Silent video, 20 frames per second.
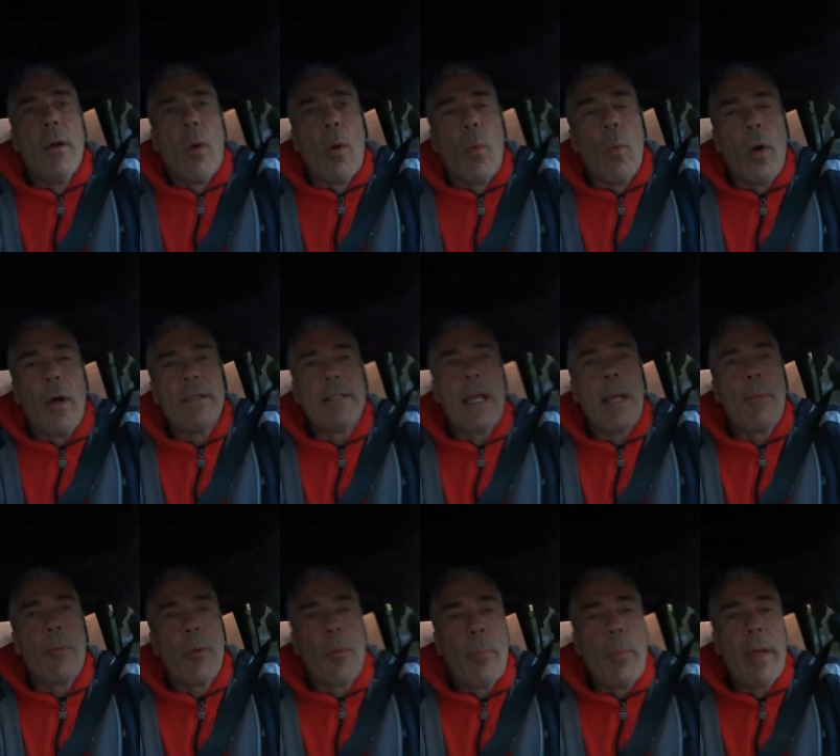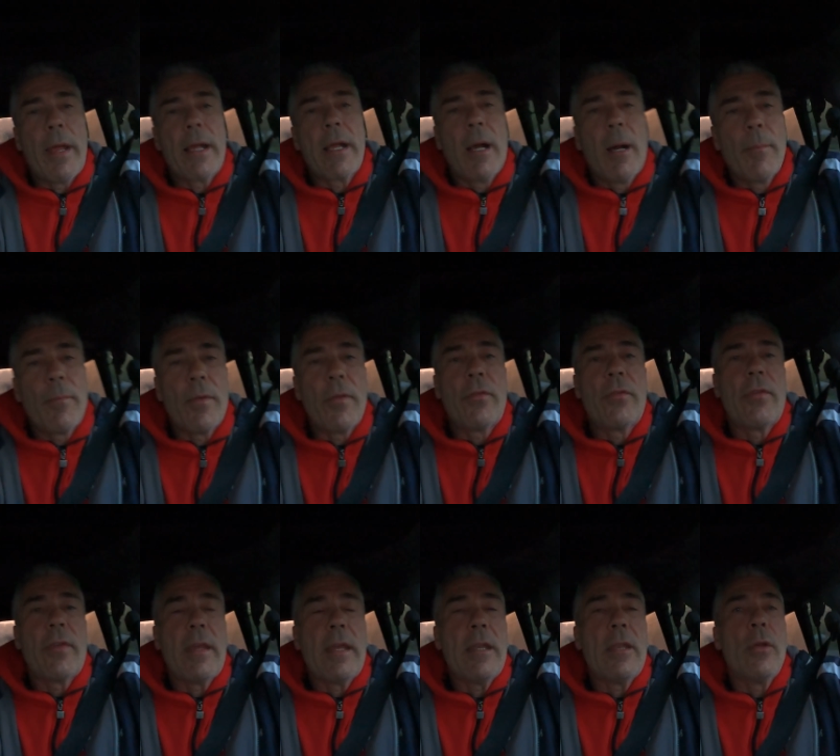I was able to pick up the
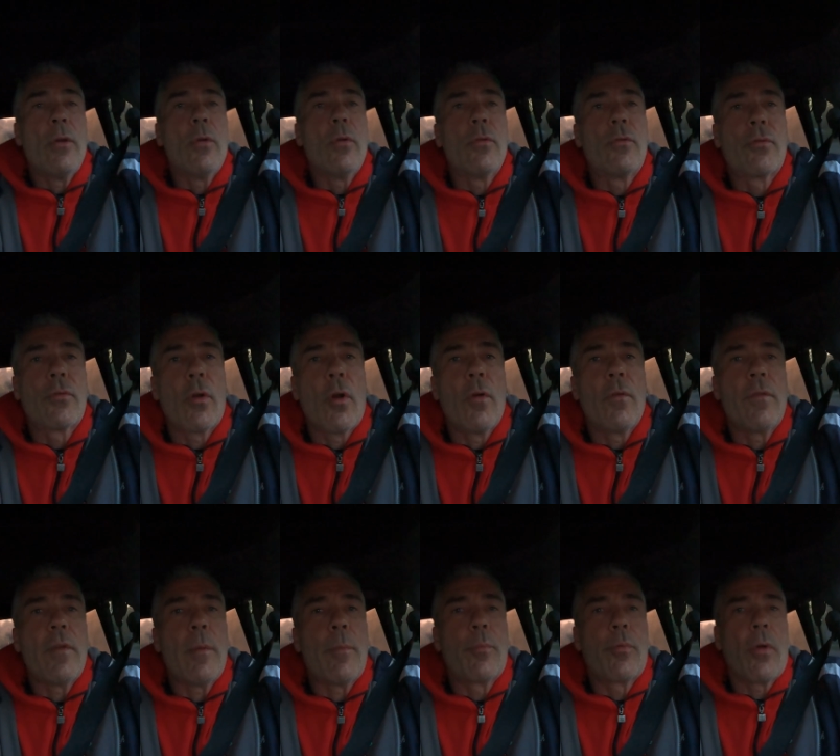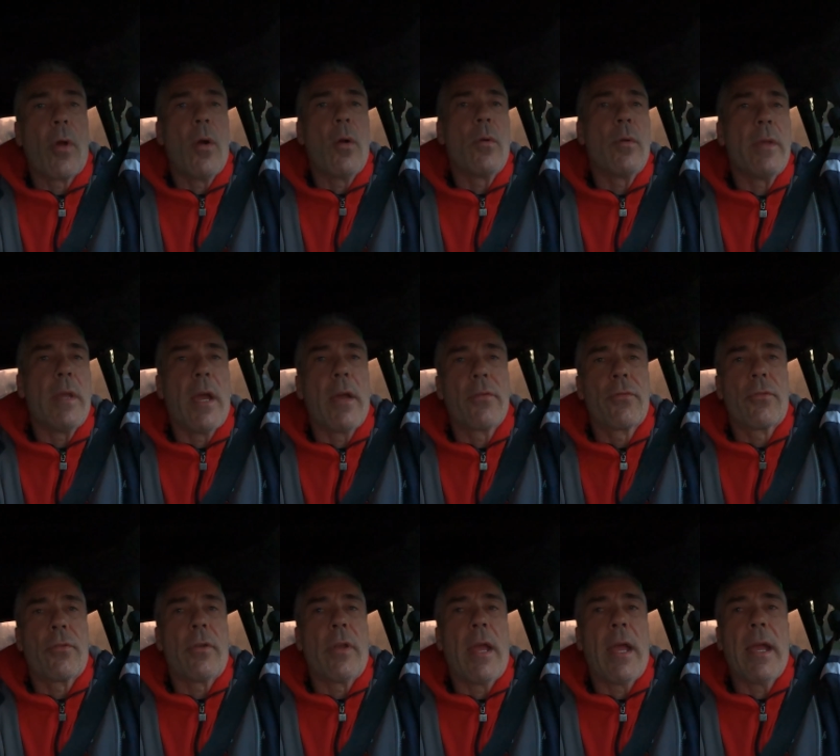Sea-Doo Trophy Pro
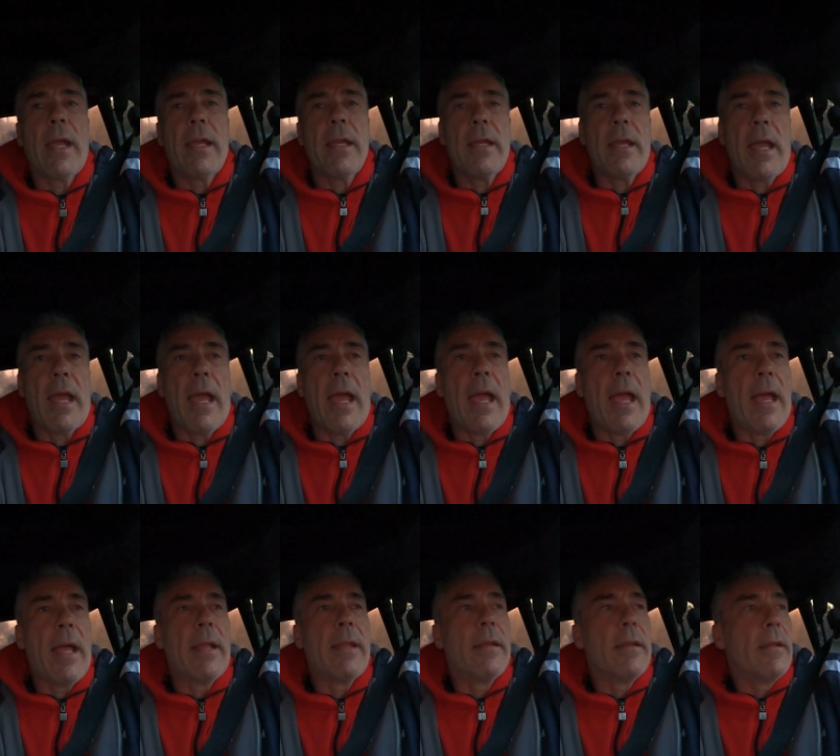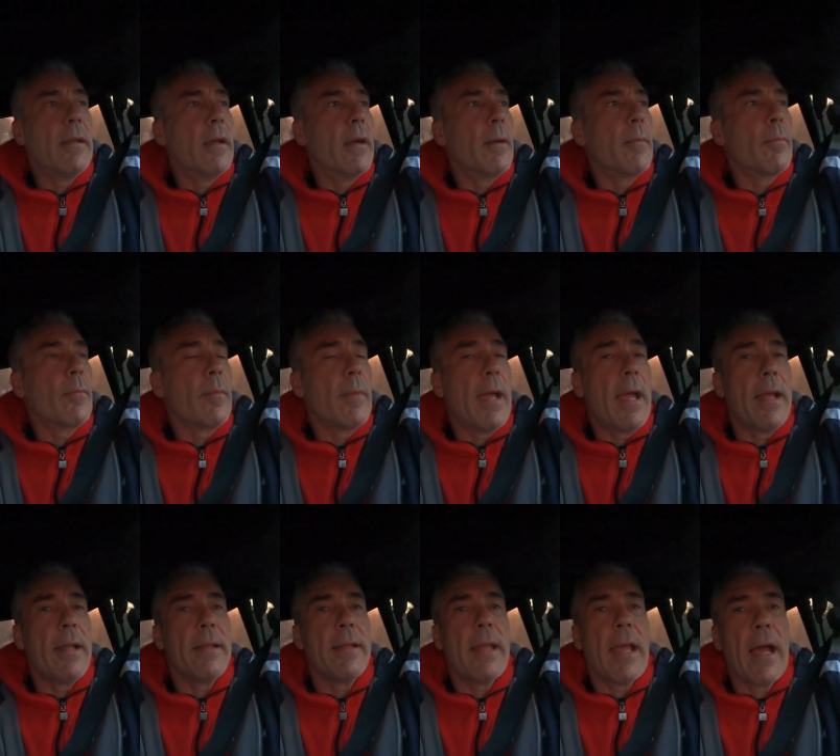yesterday, and I'm
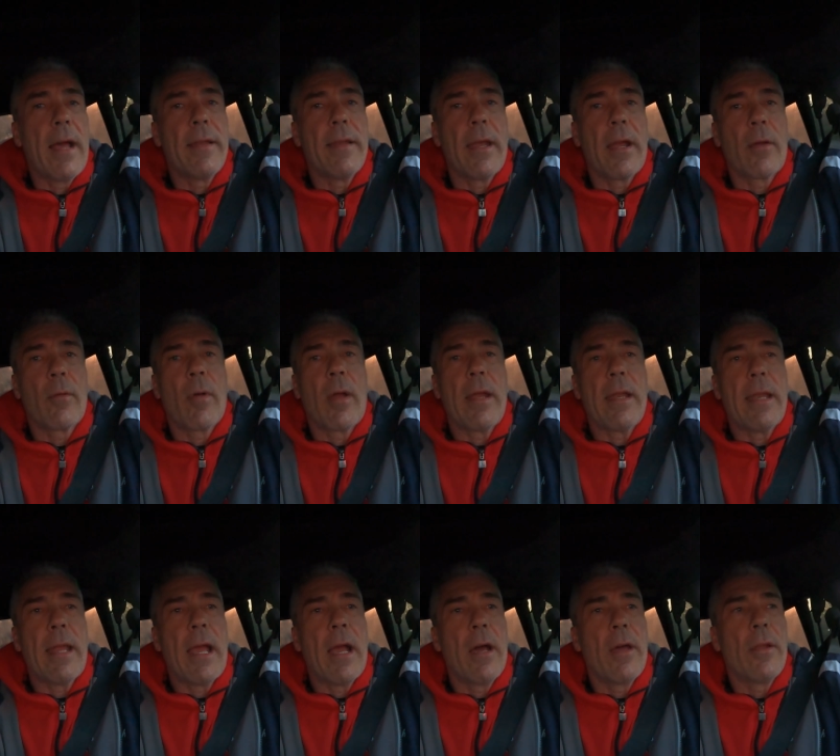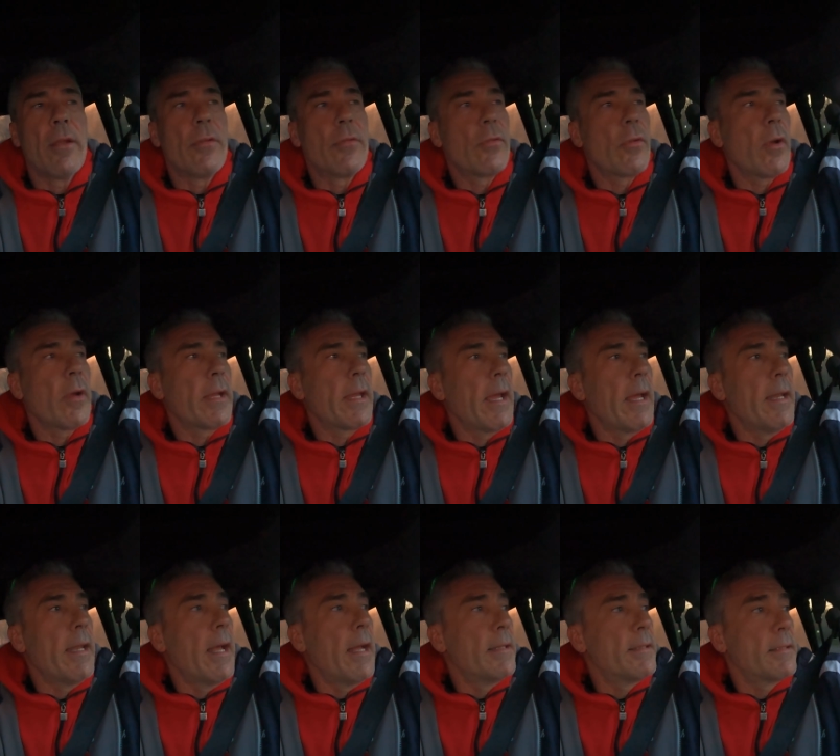heading down there right now to start
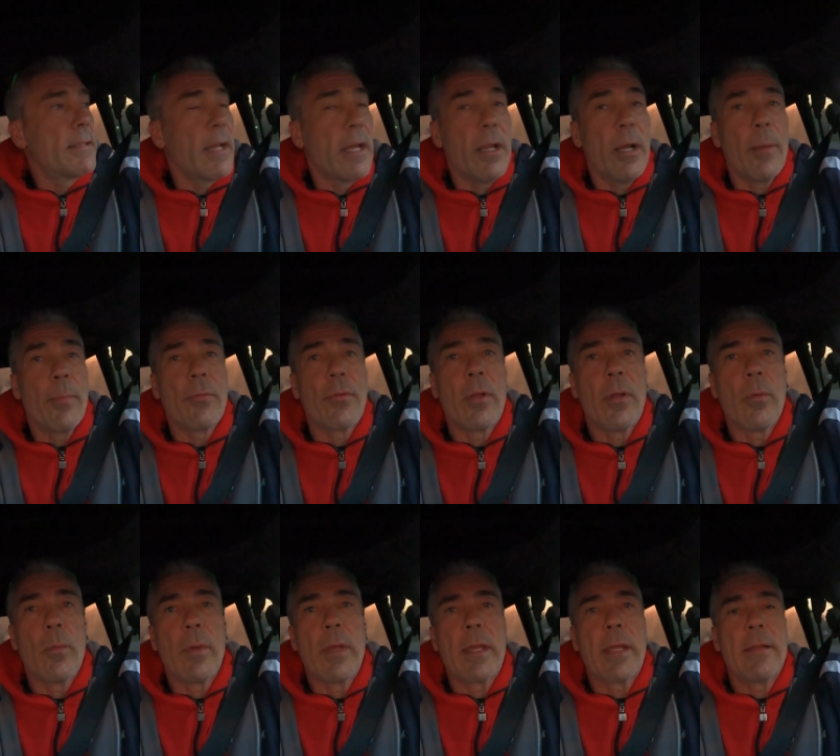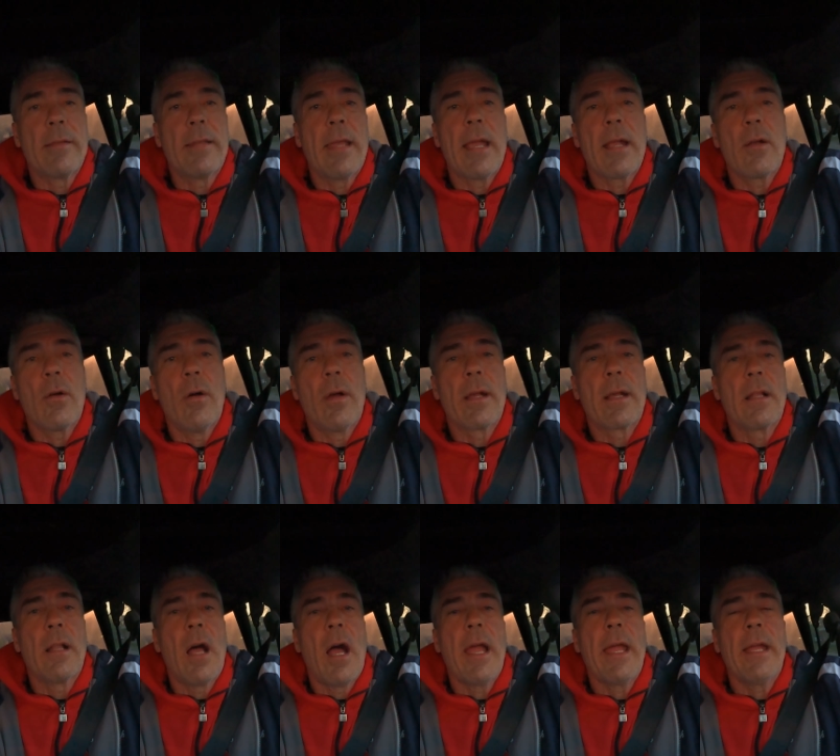getting that set up so that we can take on
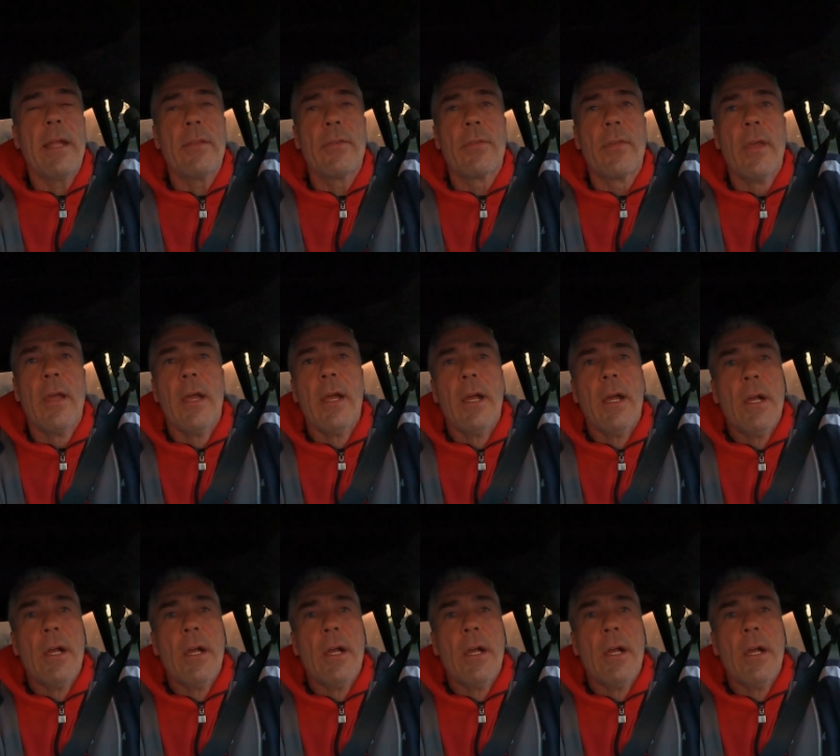clients,